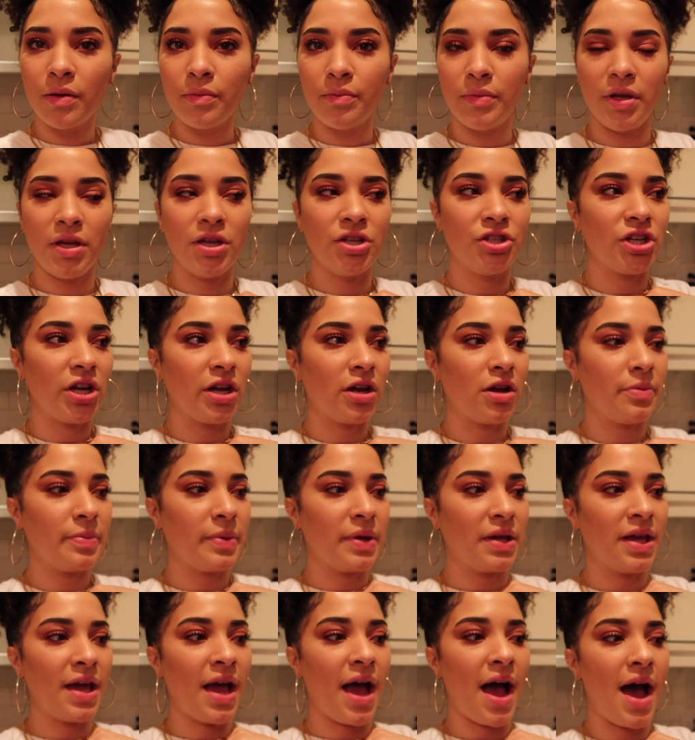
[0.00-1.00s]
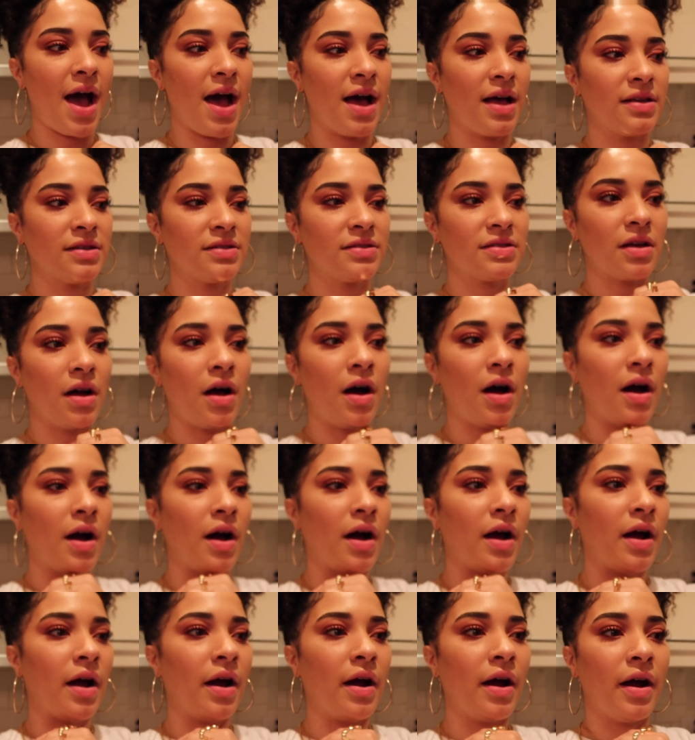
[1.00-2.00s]
Me, Jacob, and Cass
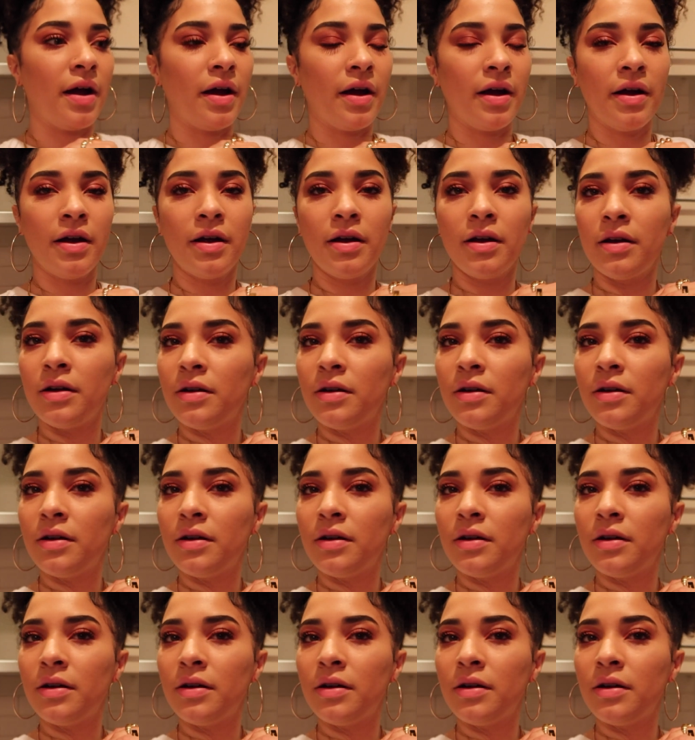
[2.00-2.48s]
are